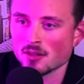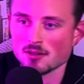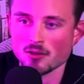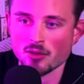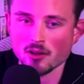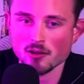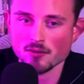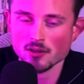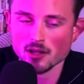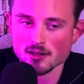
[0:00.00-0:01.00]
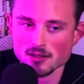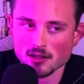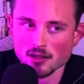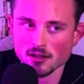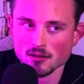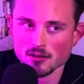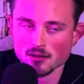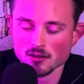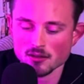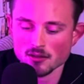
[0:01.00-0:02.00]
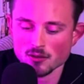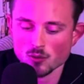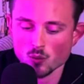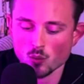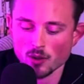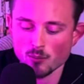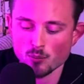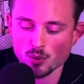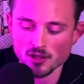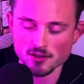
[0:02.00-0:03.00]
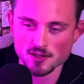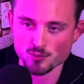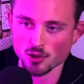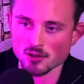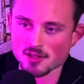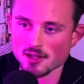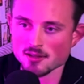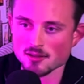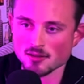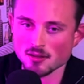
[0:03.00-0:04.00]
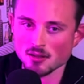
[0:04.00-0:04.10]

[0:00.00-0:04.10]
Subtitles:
So think of it as like we build this process,